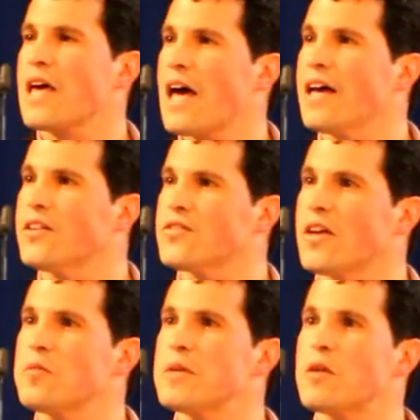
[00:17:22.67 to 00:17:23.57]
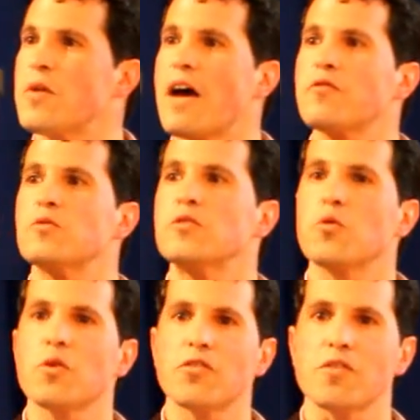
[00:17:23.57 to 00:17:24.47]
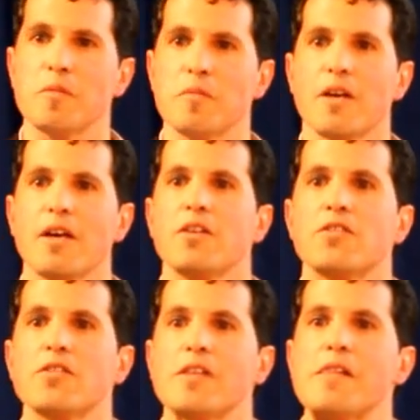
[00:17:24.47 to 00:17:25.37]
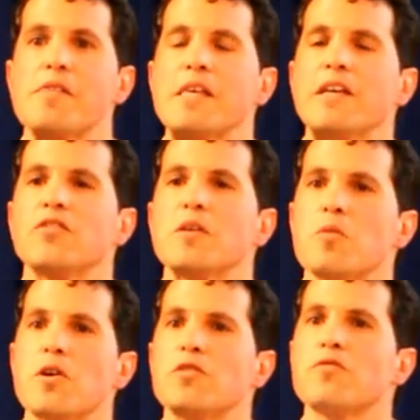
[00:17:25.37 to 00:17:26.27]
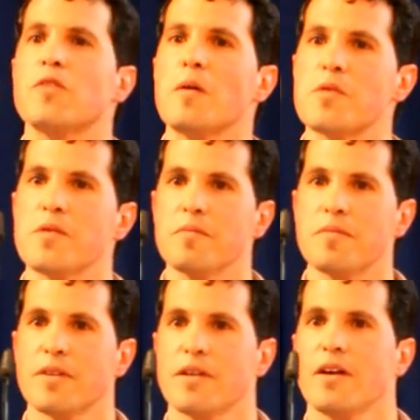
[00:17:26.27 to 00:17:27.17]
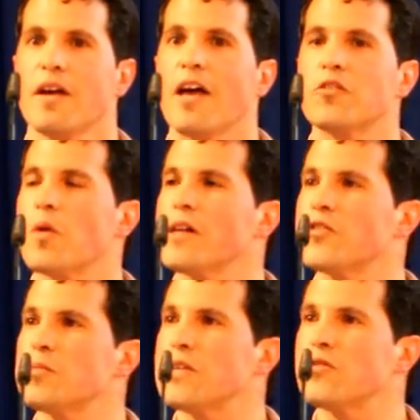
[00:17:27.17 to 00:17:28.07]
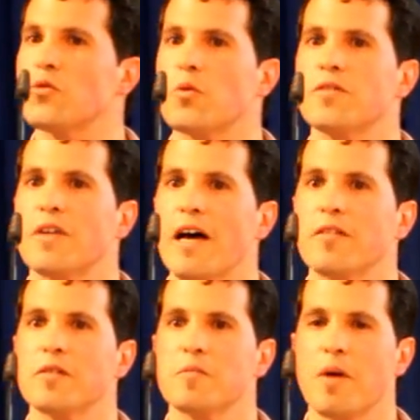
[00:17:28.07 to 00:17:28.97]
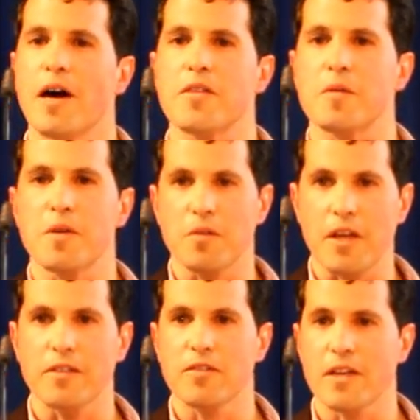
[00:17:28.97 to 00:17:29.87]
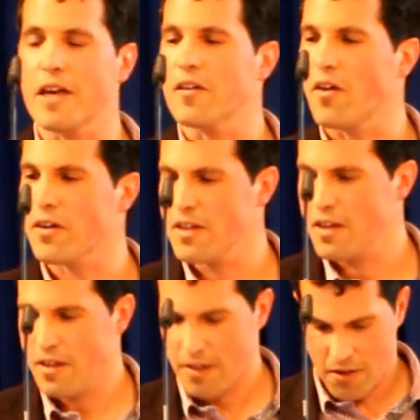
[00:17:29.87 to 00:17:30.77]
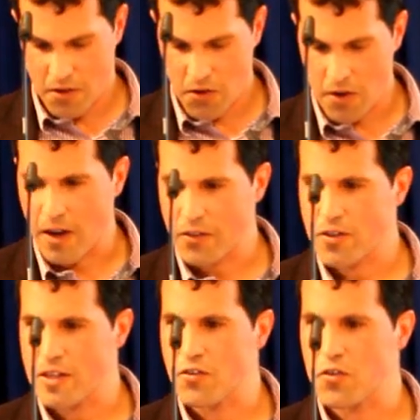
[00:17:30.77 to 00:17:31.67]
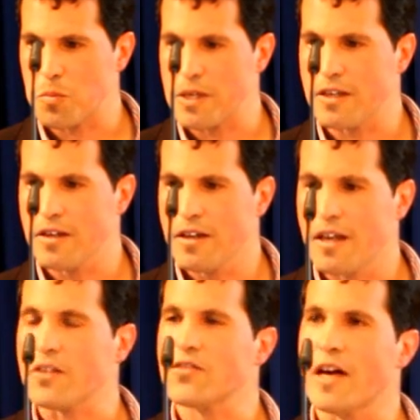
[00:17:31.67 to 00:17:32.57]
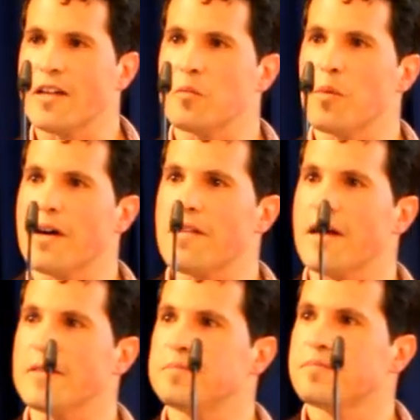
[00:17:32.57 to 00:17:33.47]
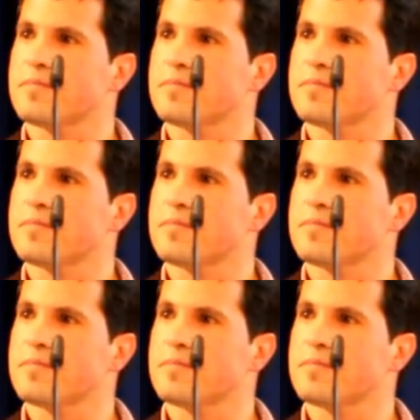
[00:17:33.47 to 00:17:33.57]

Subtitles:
has. I don't mean that we have to endorse them, just that things emerge from them as well as being torn down by them. And again, our curiosity should be excited by that.